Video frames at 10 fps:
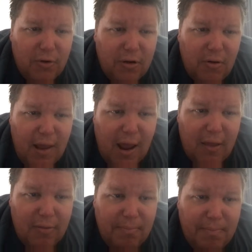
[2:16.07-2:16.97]
So, yeah,
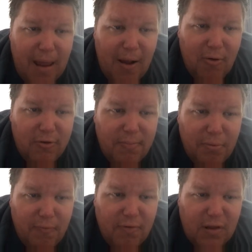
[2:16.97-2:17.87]
Bengals
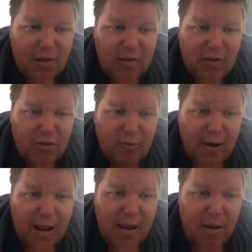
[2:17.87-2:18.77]
improved to
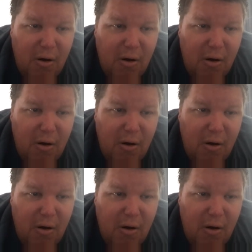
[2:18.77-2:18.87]
6-3.